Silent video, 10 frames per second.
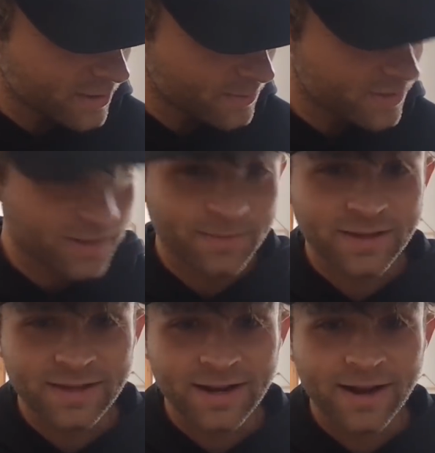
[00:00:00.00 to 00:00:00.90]
That'll be
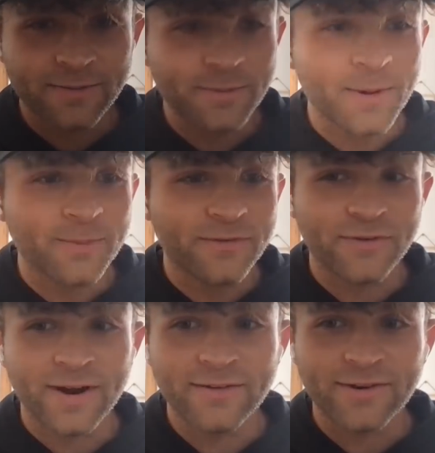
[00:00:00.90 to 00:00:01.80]
something that I remember
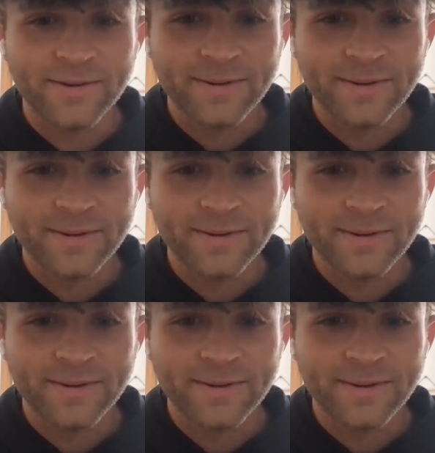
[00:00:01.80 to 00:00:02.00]
forever.